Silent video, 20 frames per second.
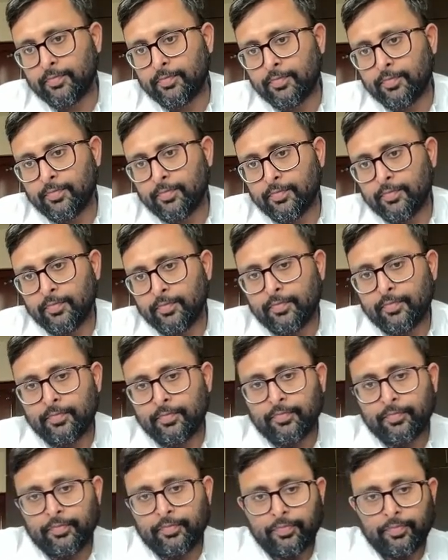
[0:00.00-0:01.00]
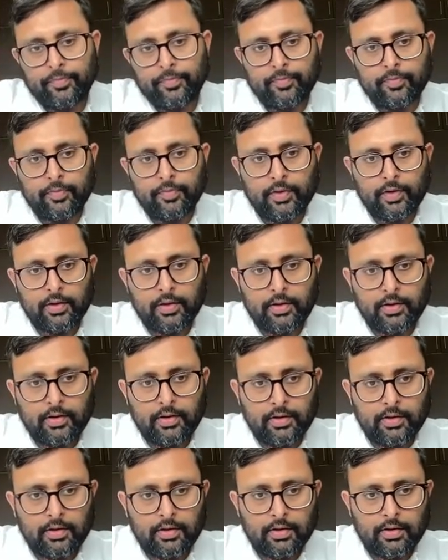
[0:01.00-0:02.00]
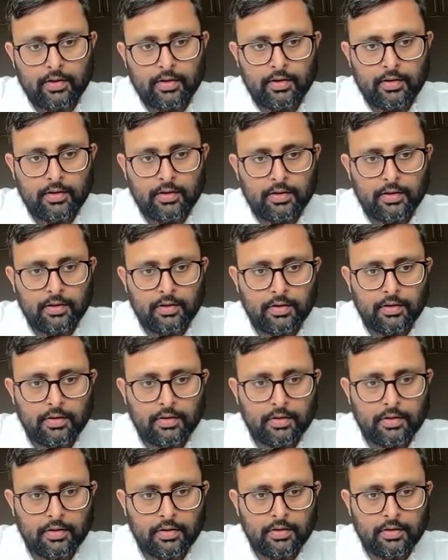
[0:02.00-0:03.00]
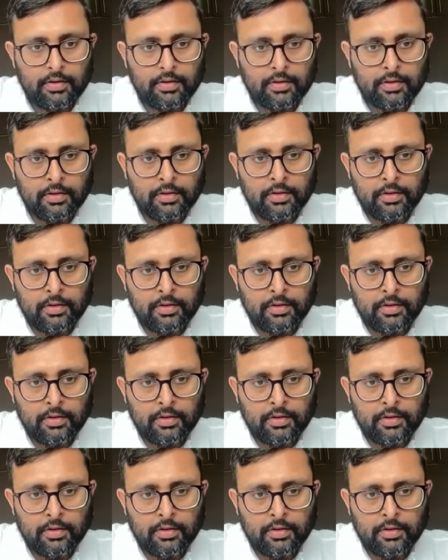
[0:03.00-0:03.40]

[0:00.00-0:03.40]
Nobody speaks.